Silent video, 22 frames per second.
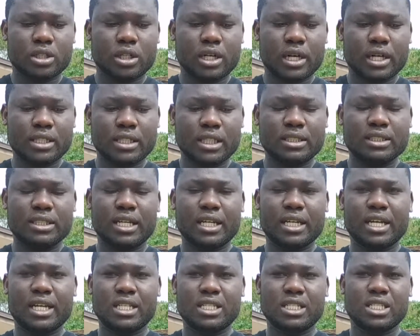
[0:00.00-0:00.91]
As I say
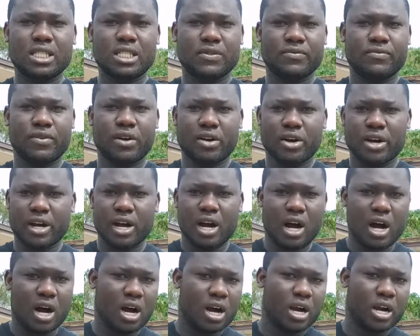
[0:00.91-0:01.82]
again, it's very
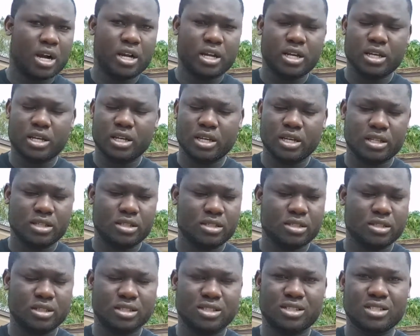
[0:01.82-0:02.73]
hard,
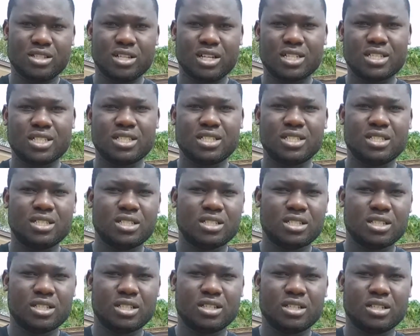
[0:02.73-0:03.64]
it's not
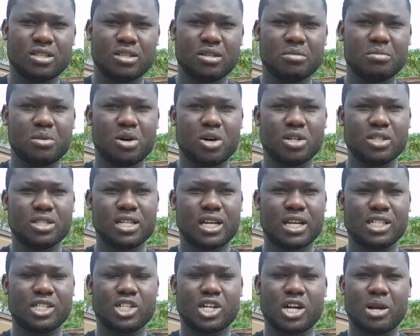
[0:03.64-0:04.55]
easy, but
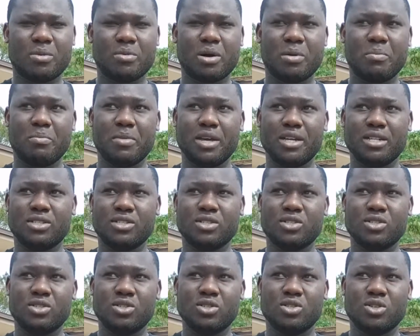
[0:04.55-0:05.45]
I try my best
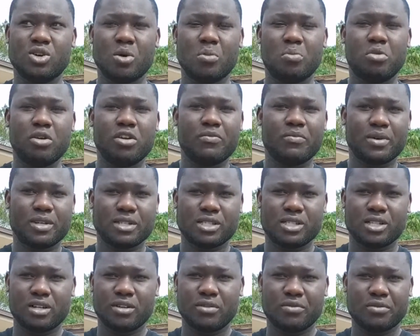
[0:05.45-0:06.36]
to uplift
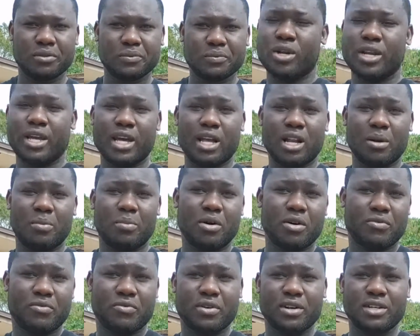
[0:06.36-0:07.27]
myself with the help
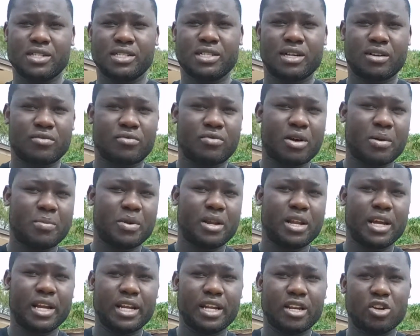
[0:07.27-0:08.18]
of friends and family
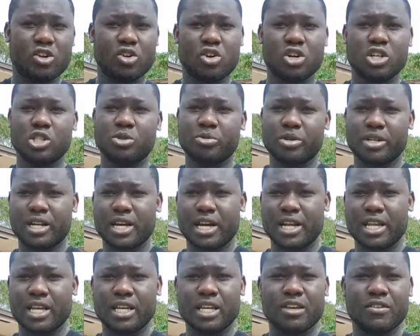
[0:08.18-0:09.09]
and encouragement
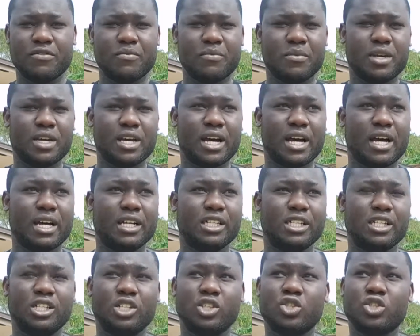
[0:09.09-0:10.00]
that they give me,
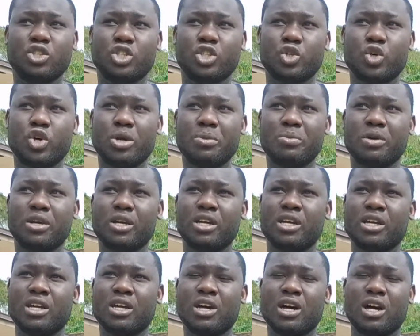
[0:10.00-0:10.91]
and showing me
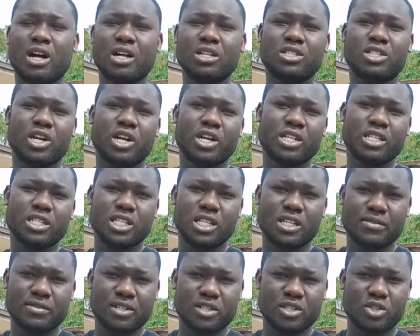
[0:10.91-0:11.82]

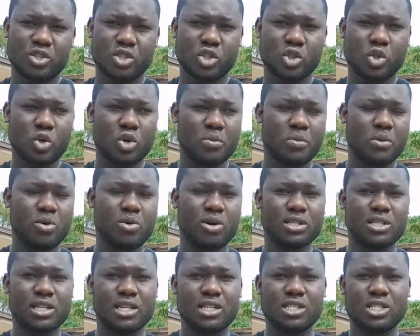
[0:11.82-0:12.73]
alternatives, showing me
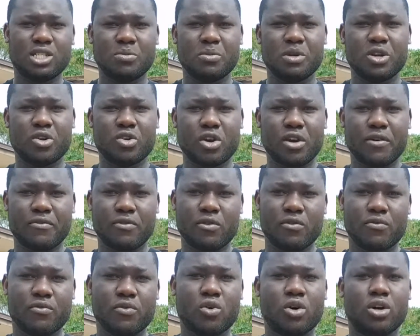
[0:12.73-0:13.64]
what I need to be grateful
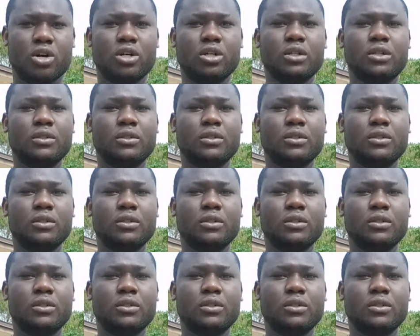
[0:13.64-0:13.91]
for,